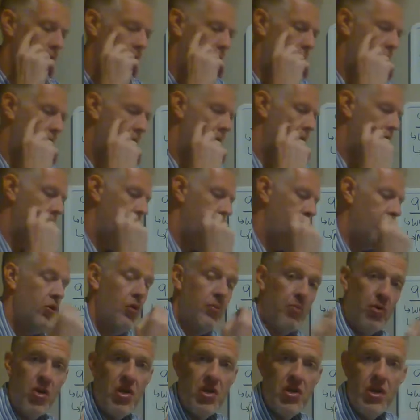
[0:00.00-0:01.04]
Okay, To
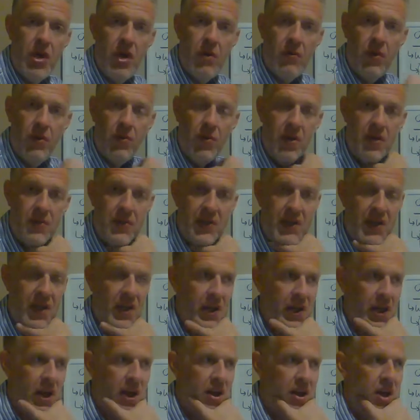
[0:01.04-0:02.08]
appreciate what Williams is
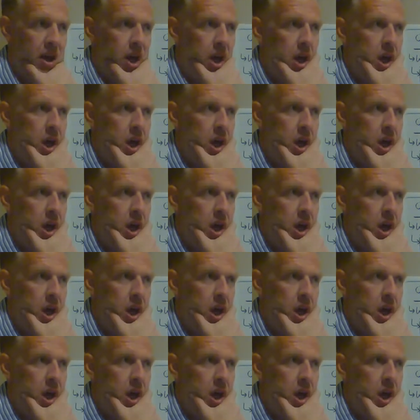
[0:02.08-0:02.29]
getting at.